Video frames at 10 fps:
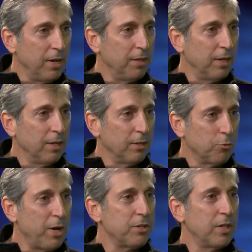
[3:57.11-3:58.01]
anything
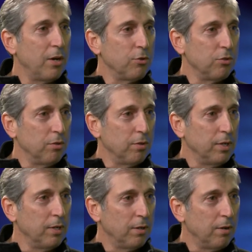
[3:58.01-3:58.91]
special I was
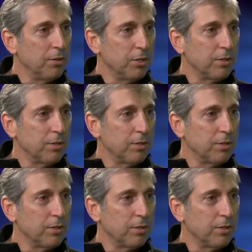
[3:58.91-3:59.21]
doing, you know,